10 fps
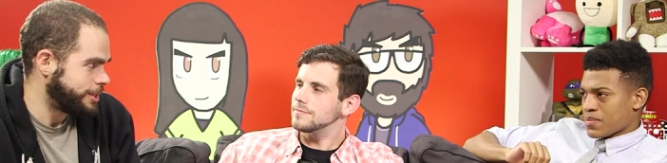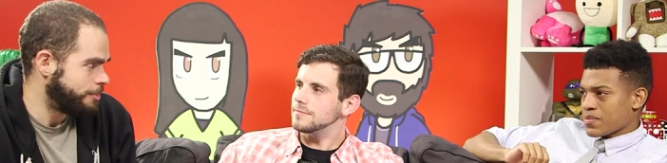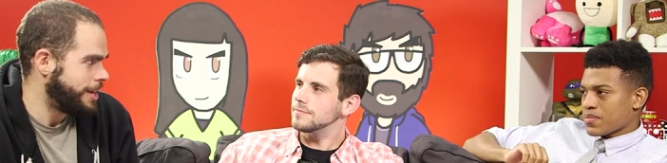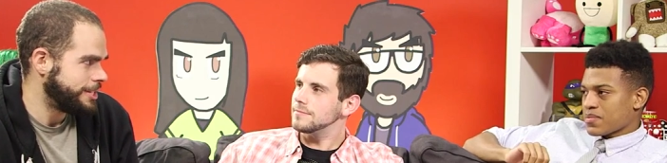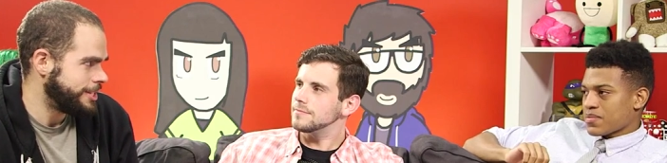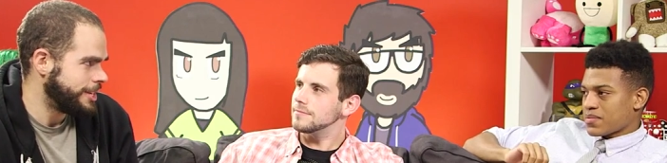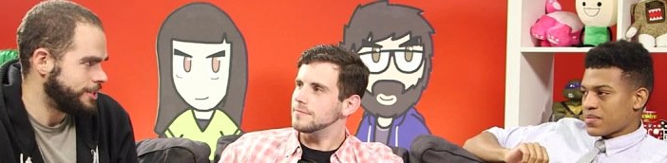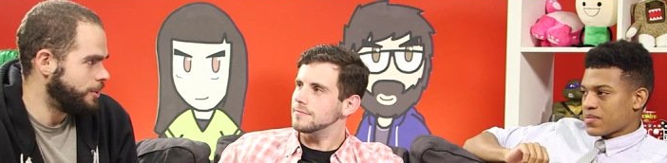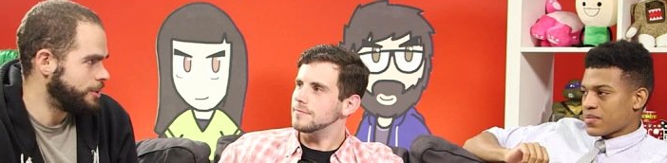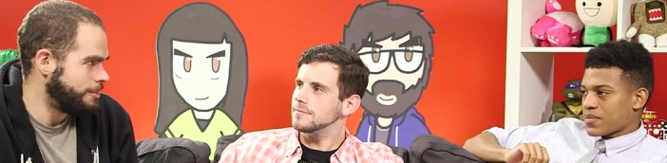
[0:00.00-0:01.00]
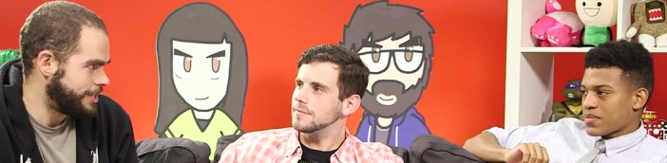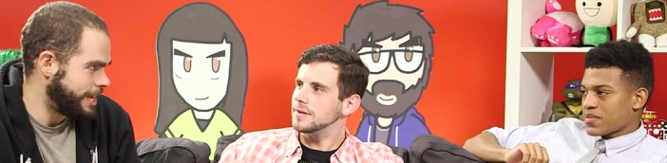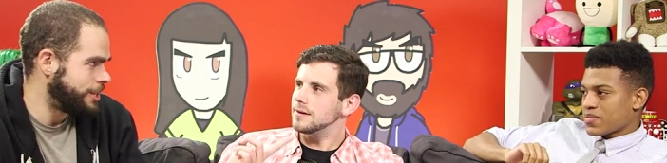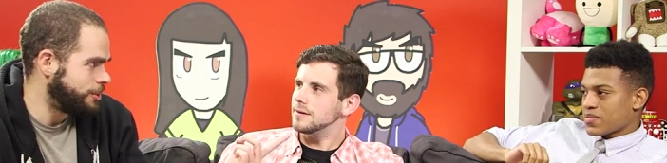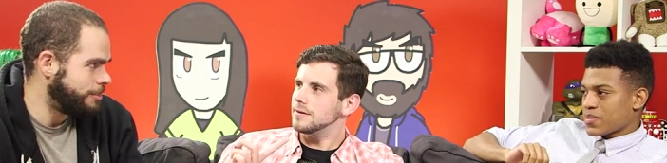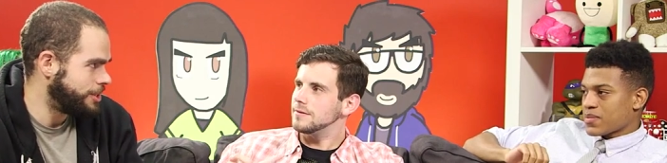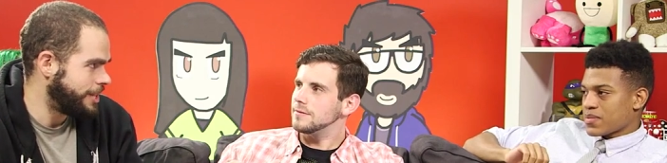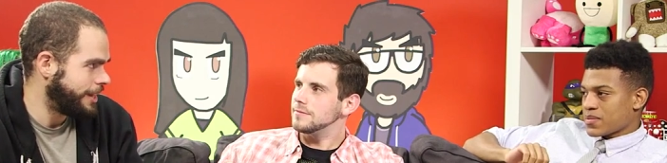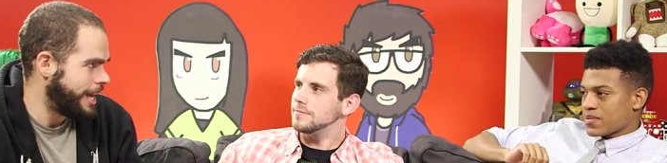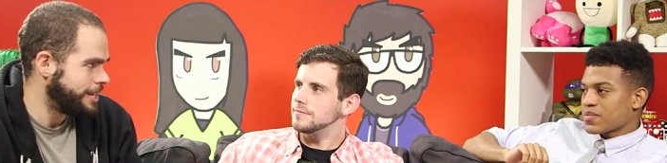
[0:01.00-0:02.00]
Speaker 1: Because mm-hmm. Ba Sing Se's always been sketch. You mentioned
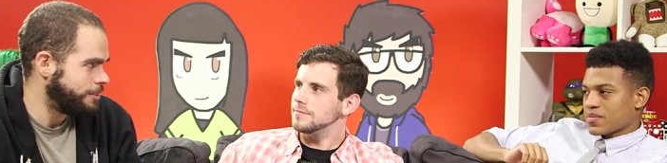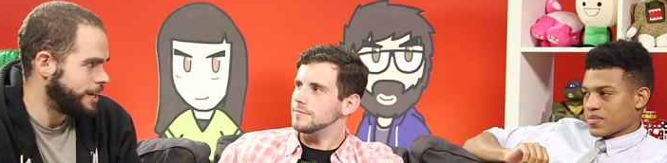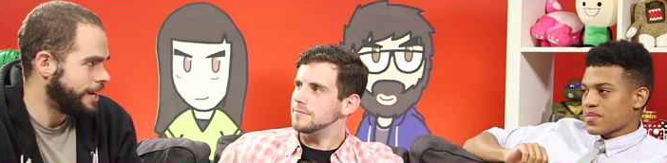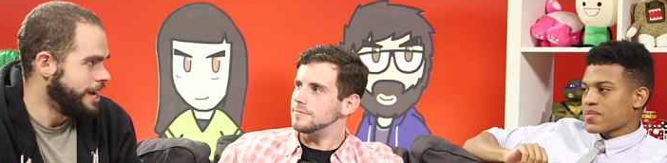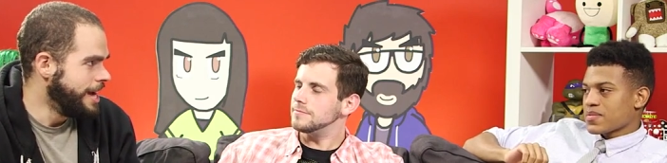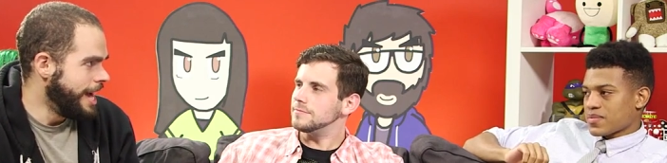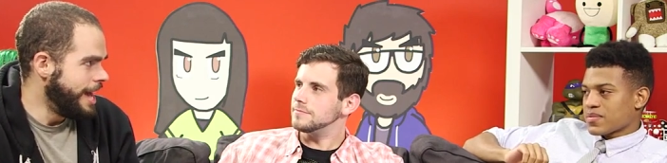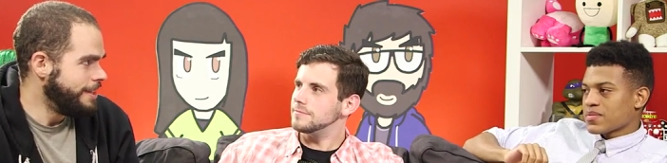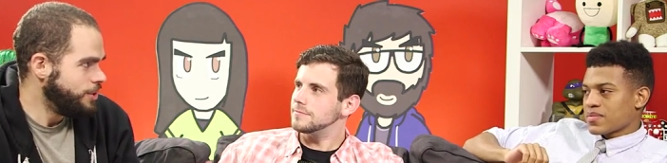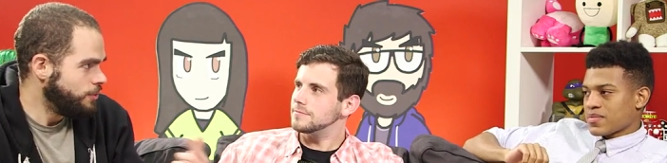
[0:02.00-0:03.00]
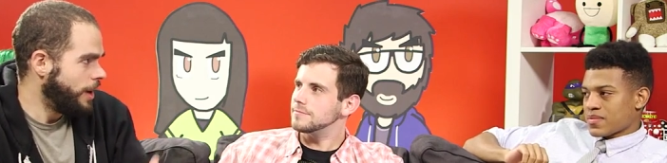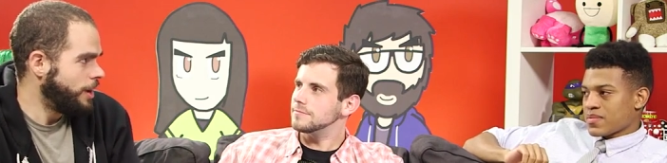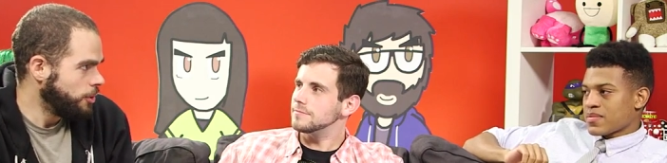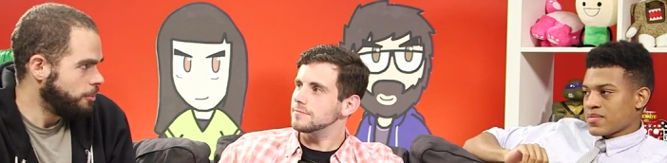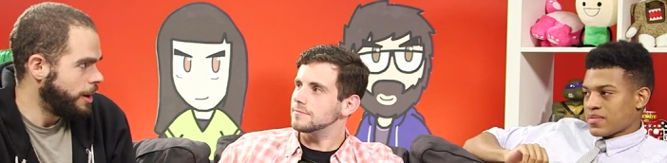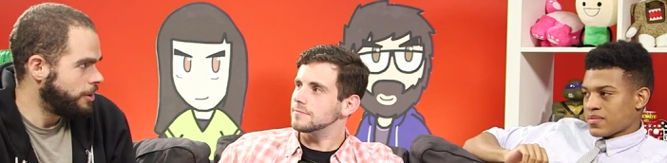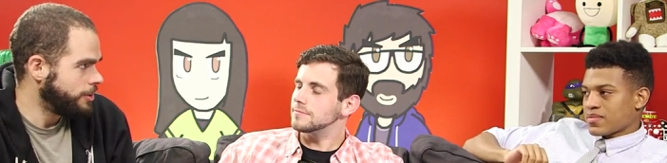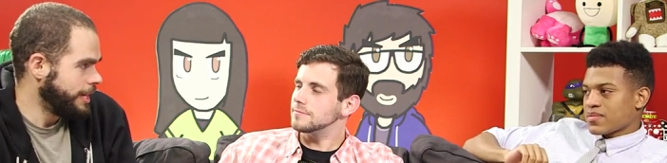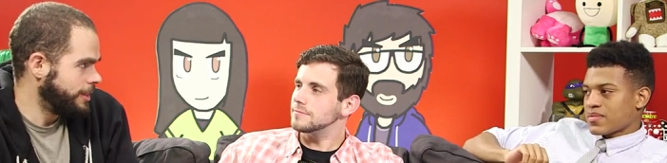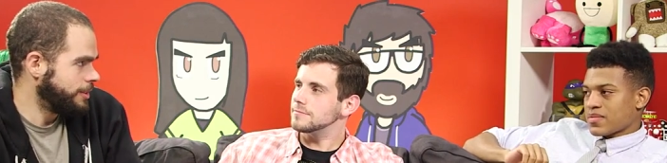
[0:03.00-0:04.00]
that last mm-hmm. week. Mm-hmm. And then you find earthbender,
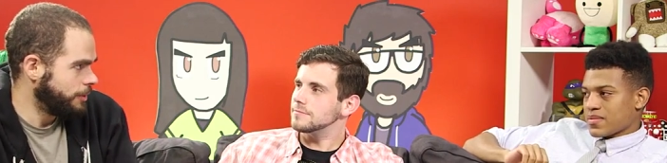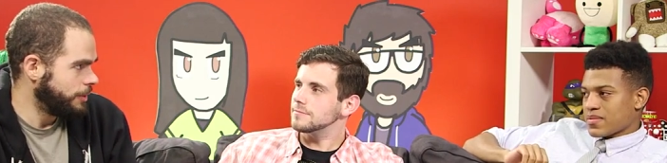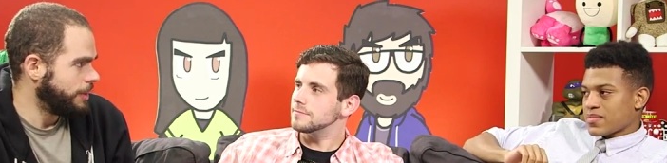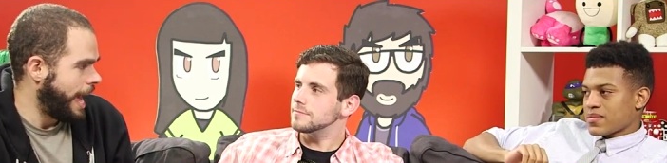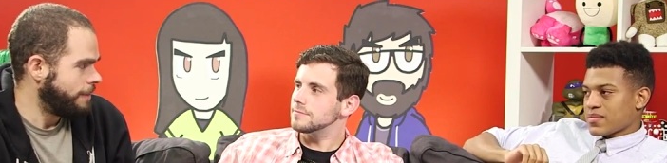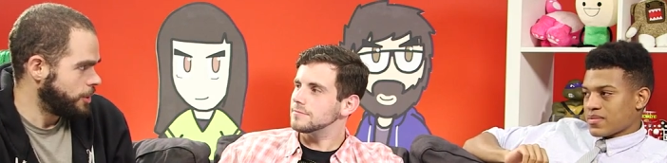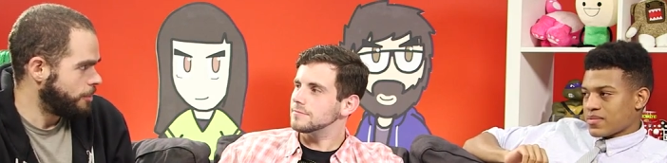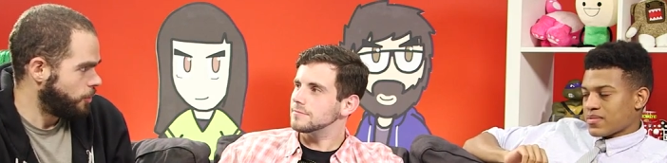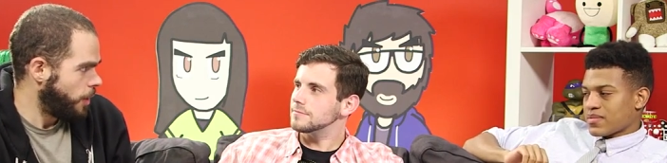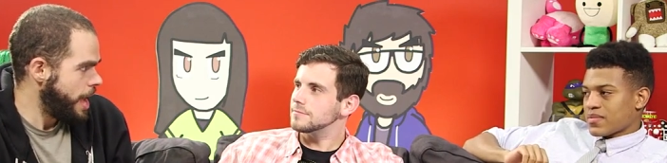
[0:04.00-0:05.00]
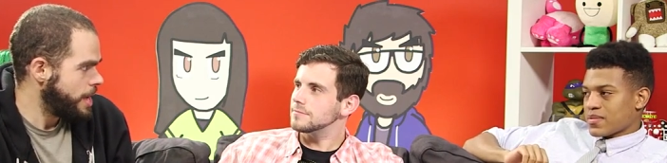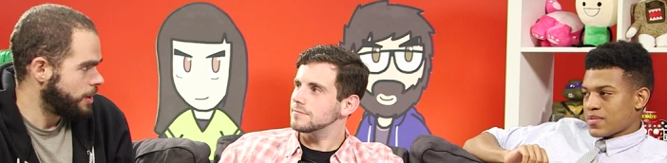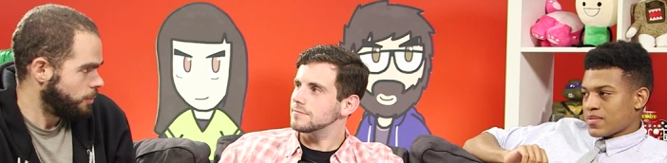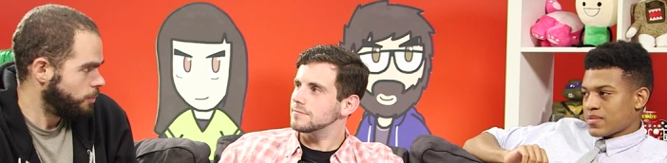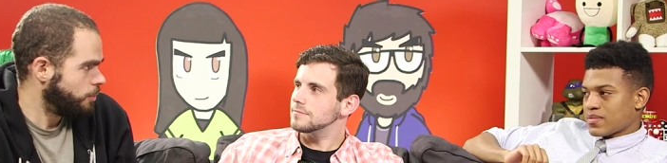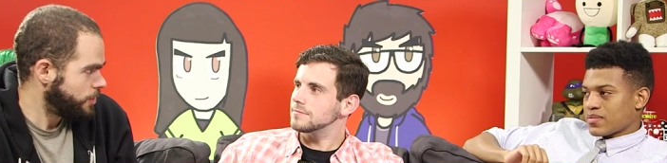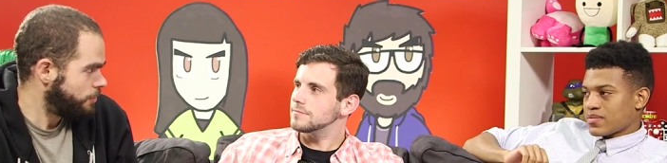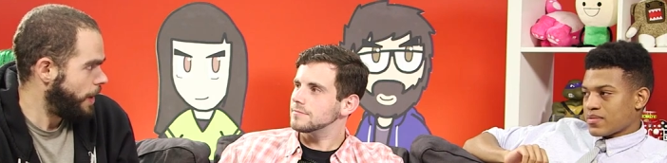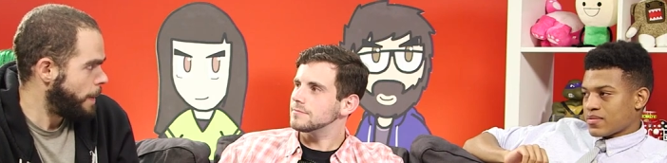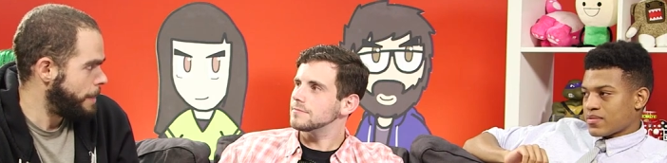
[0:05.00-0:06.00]
like the Avatar before Aang was a
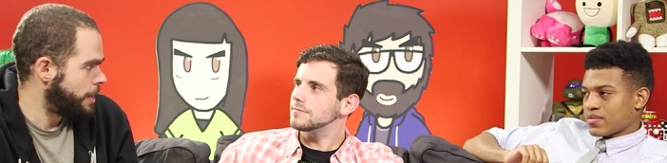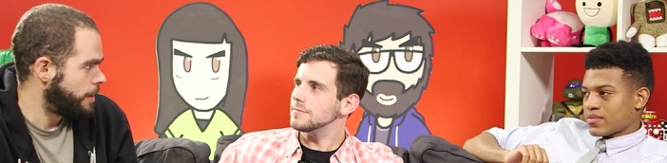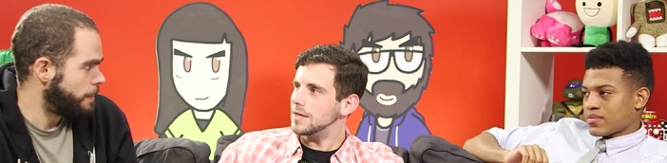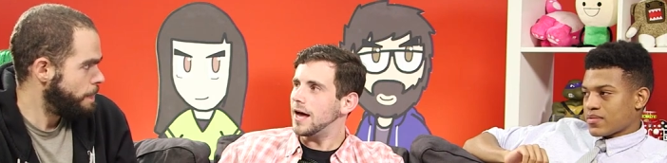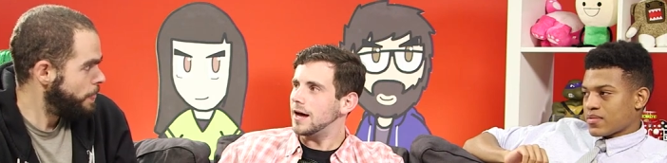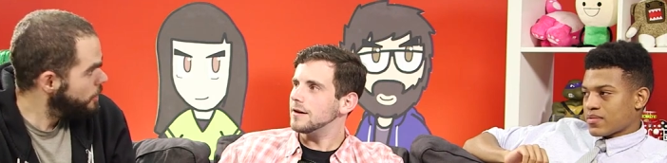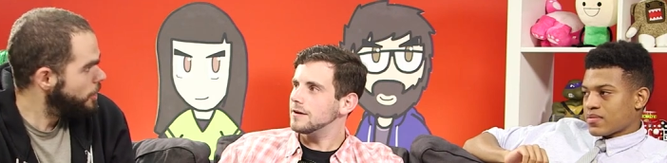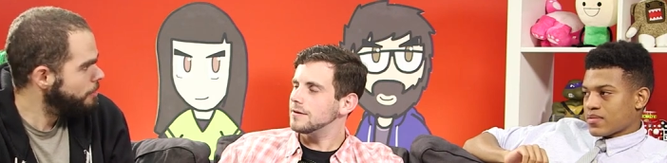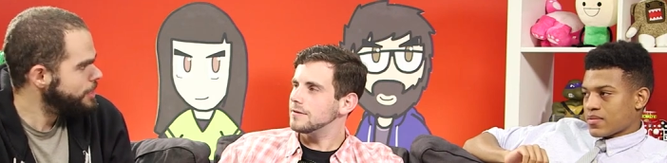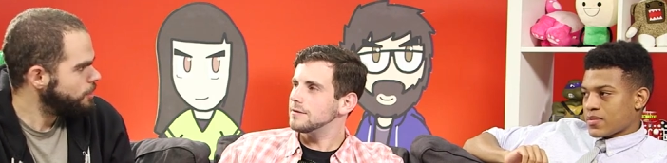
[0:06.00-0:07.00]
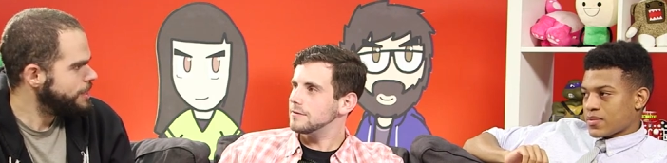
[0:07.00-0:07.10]
firebender. Yeah. You know what I mean? So